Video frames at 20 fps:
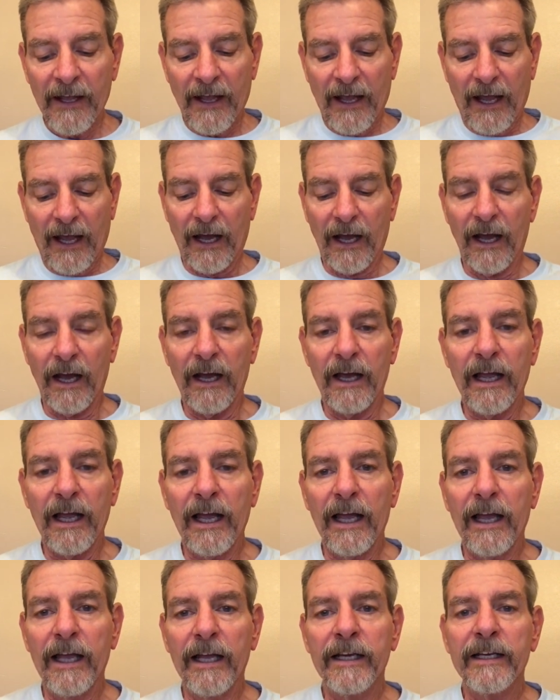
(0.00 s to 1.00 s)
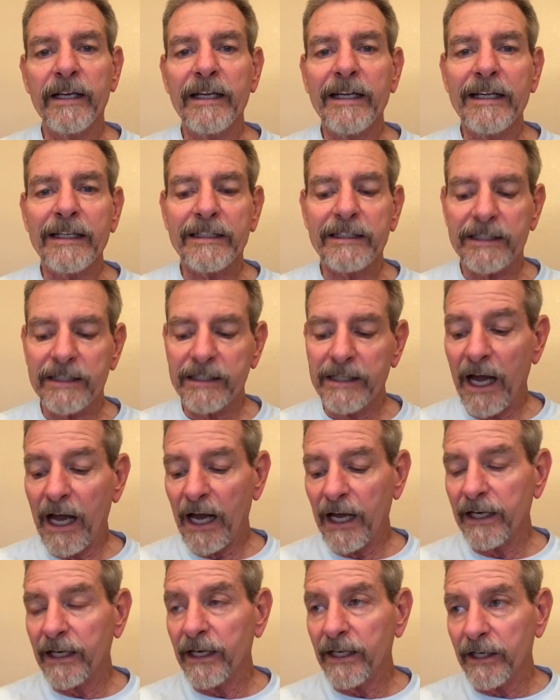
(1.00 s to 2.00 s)
And it's
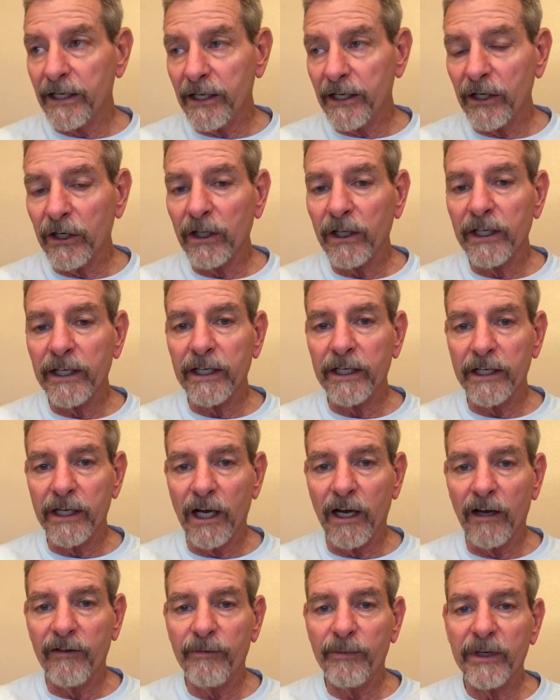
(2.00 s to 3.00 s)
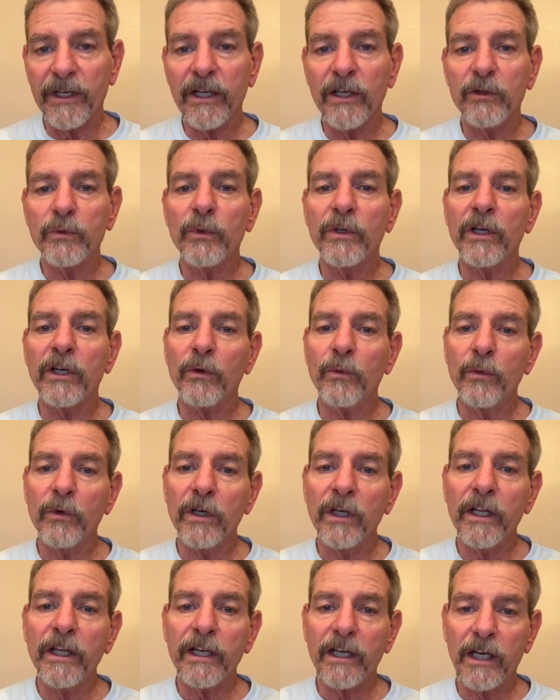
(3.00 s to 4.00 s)
not nearly enough because when it
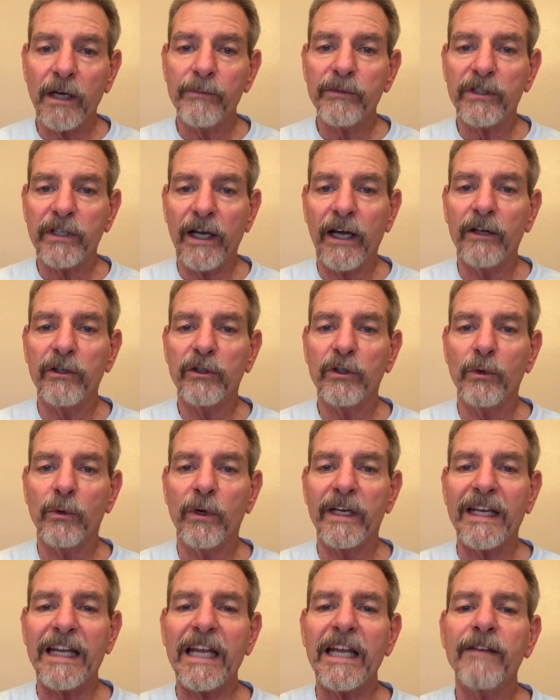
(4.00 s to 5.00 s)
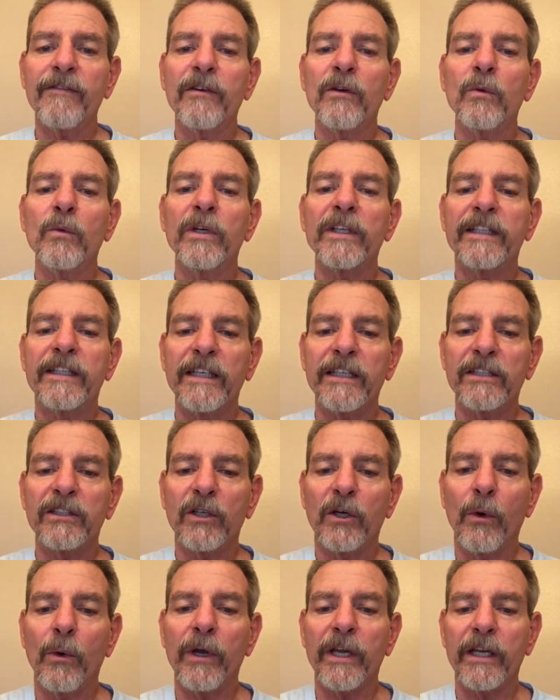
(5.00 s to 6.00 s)
really comes down to it, even with this
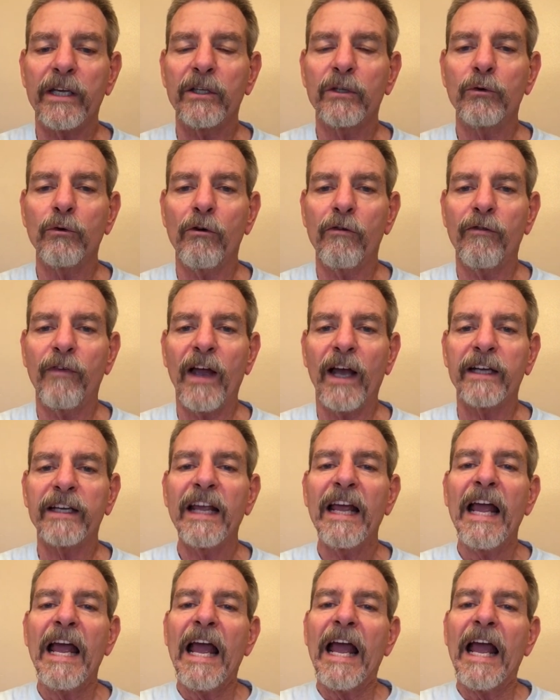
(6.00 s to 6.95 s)
going into effect,